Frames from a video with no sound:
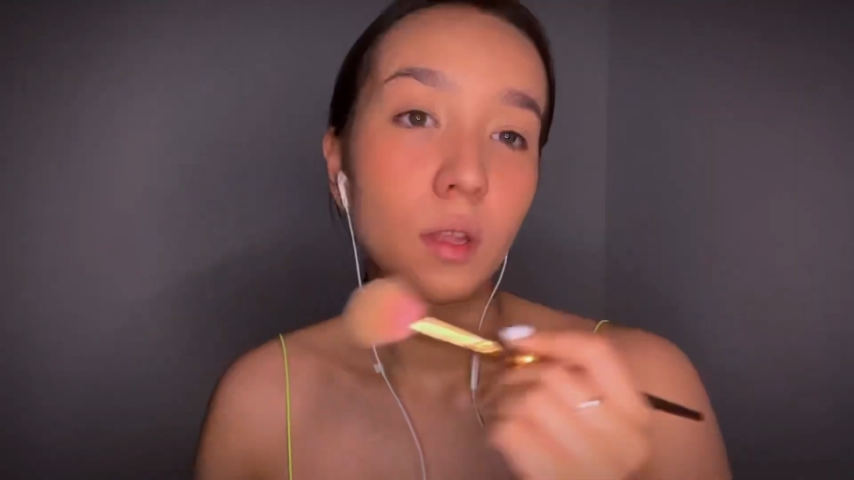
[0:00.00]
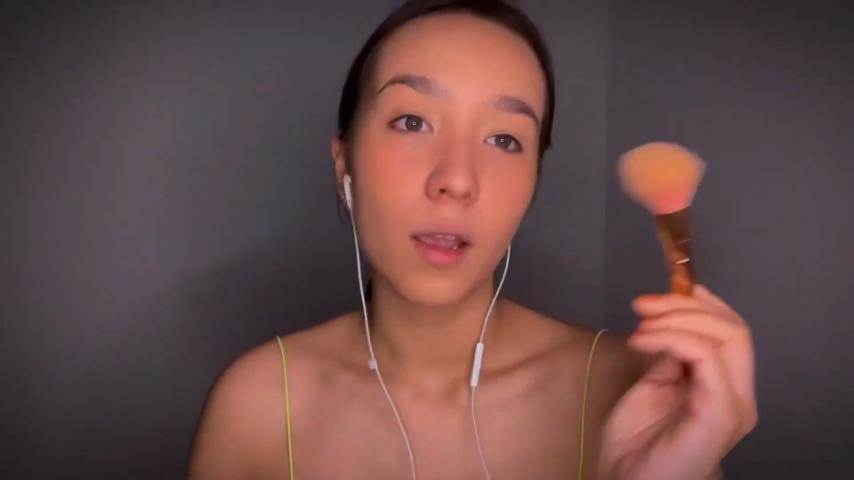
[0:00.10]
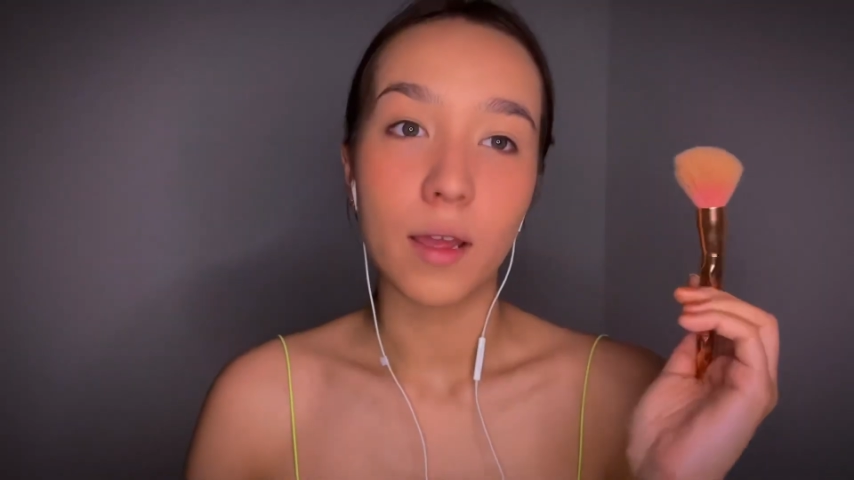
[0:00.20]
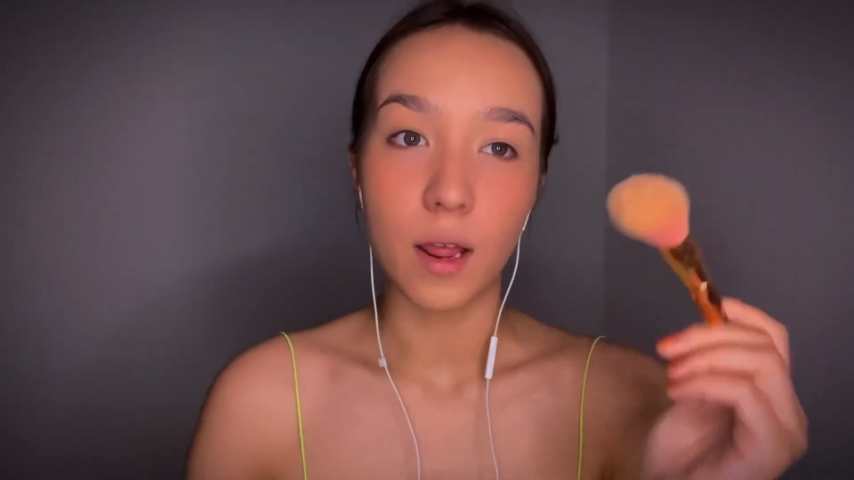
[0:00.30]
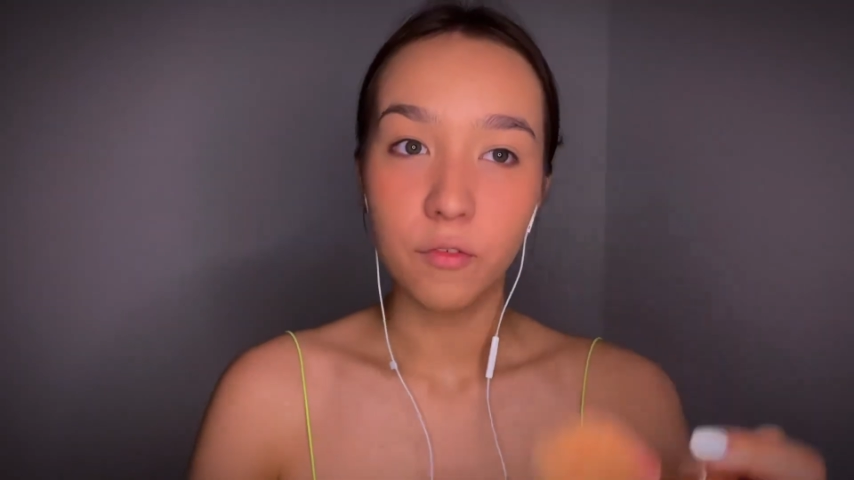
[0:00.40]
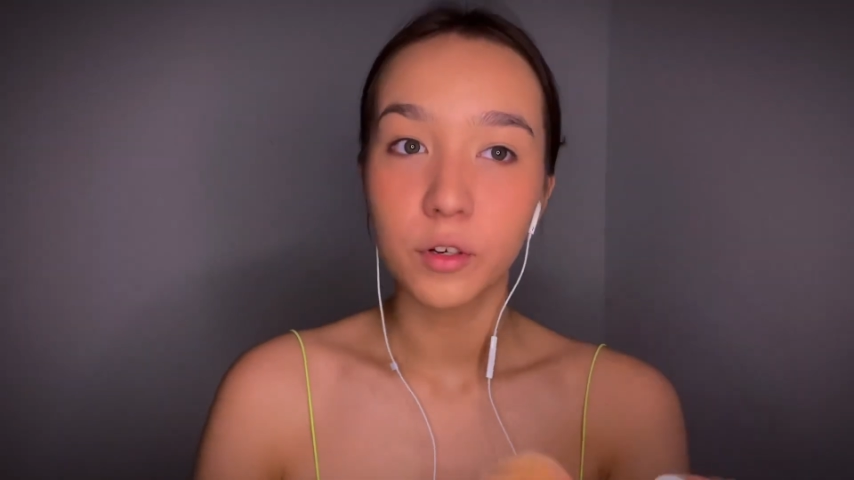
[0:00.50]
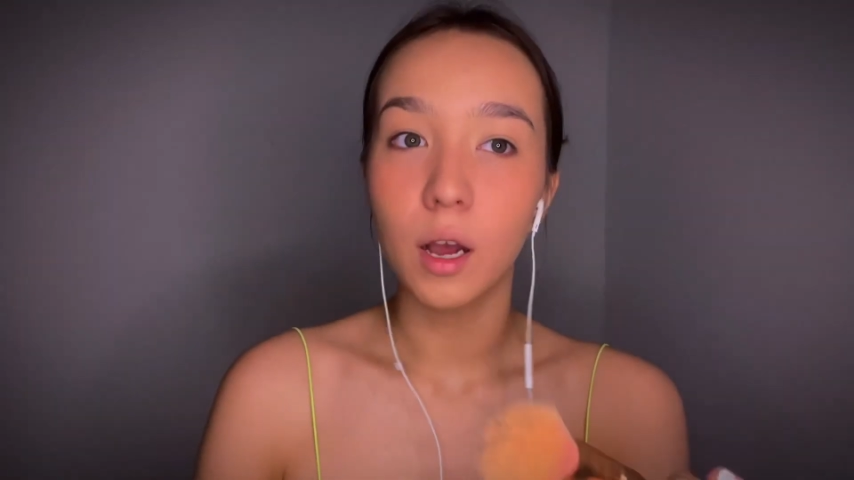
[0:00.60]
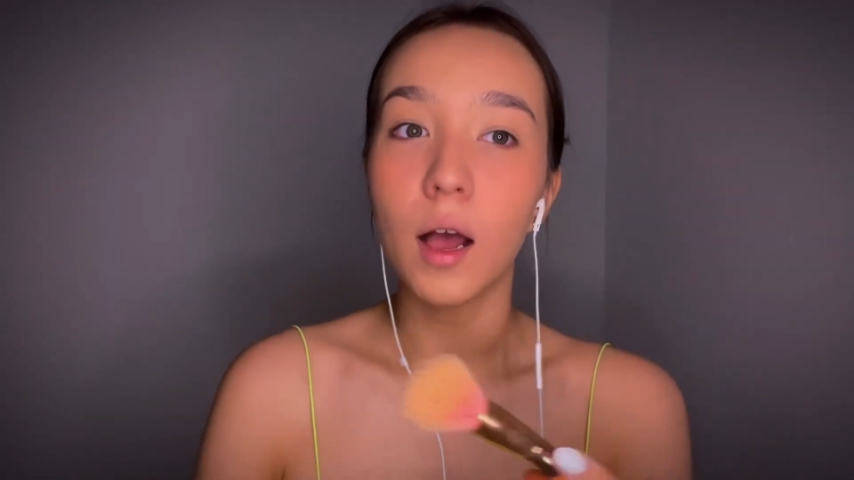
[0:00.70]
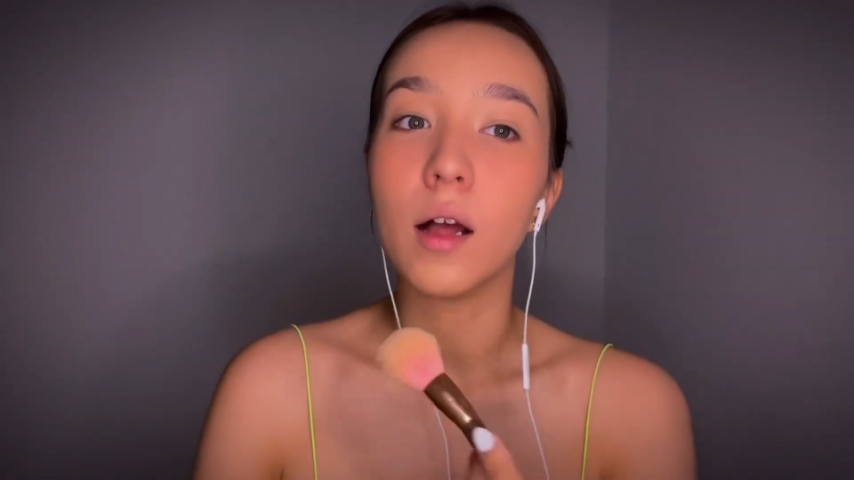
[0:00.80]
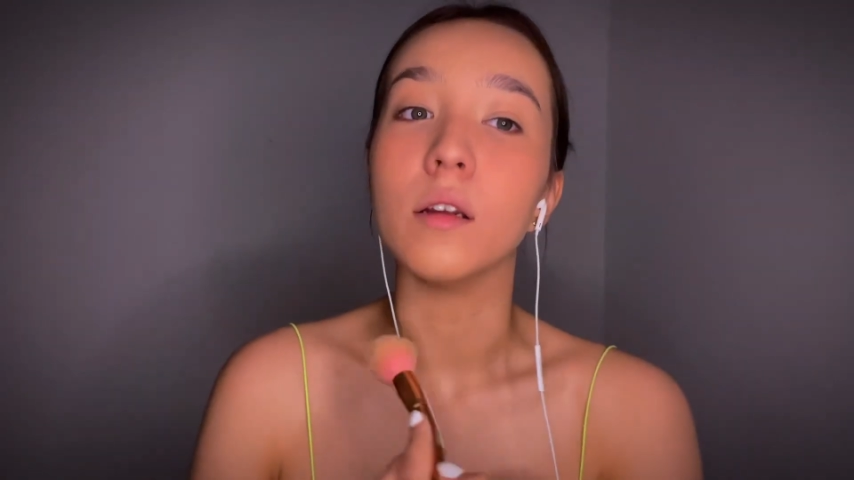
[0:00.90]
And I
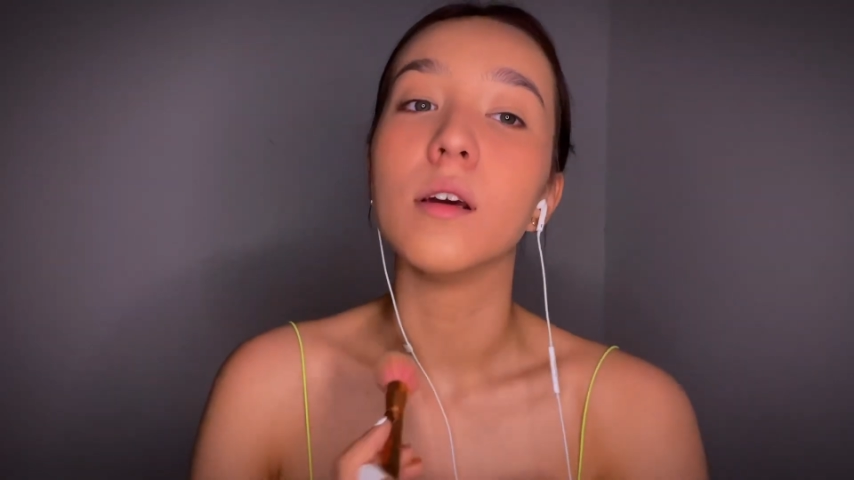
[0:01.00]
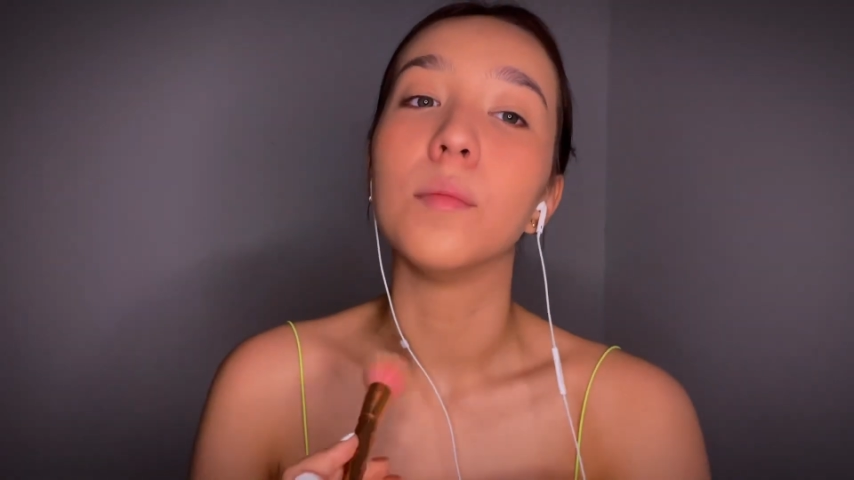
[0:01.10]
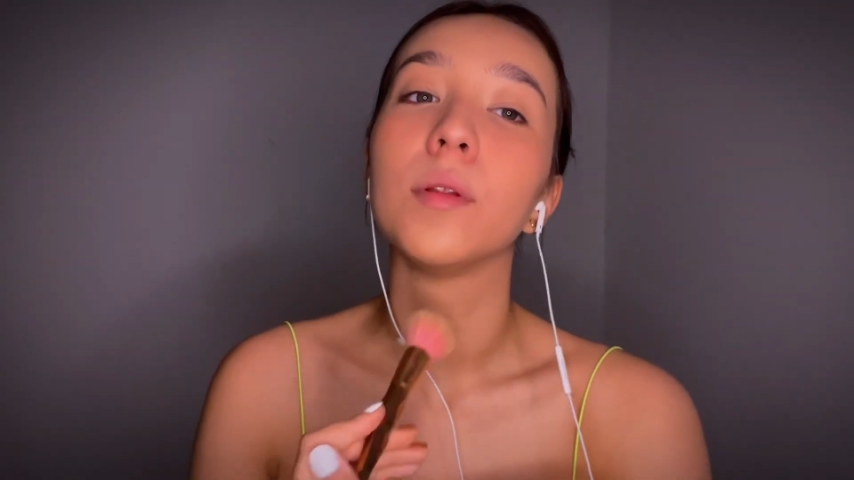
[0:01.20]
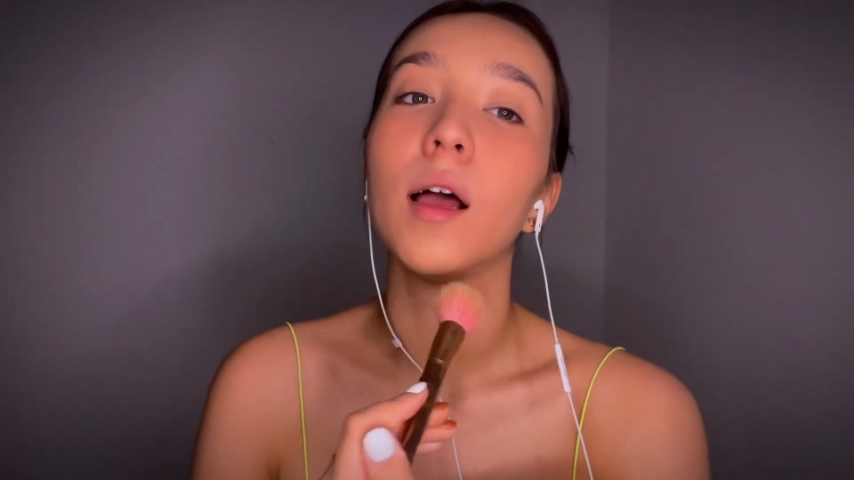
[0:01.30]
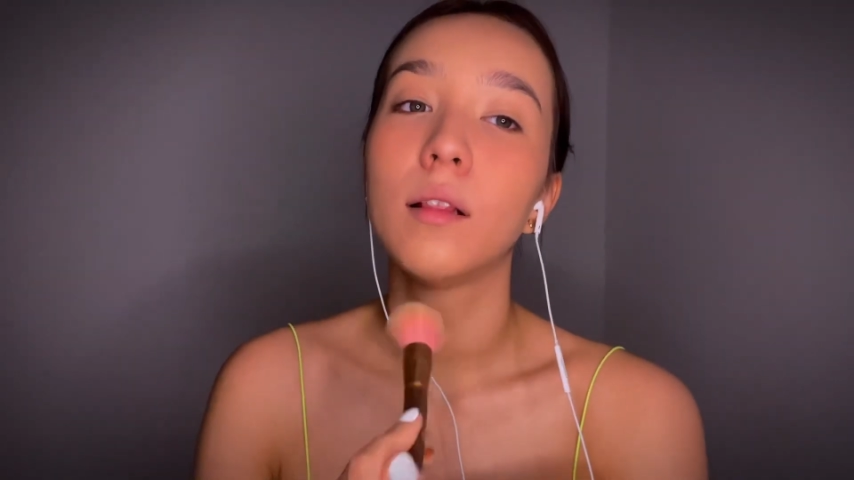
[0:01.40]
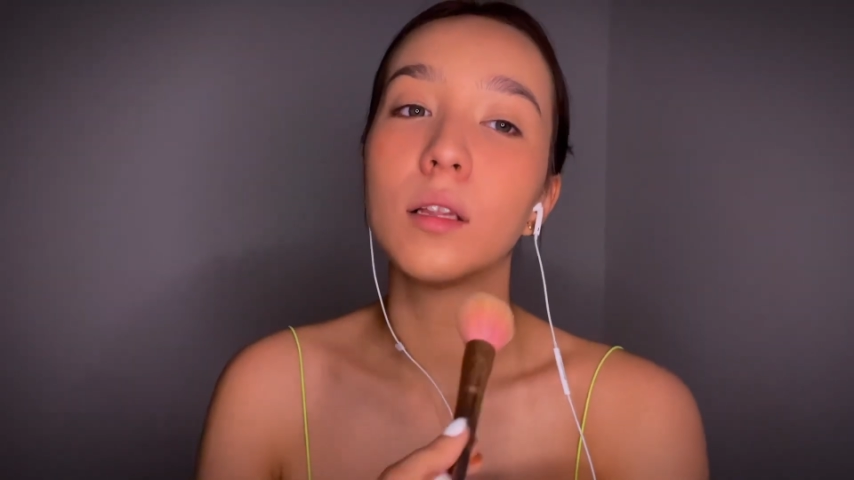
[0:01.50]
forgot, apply a little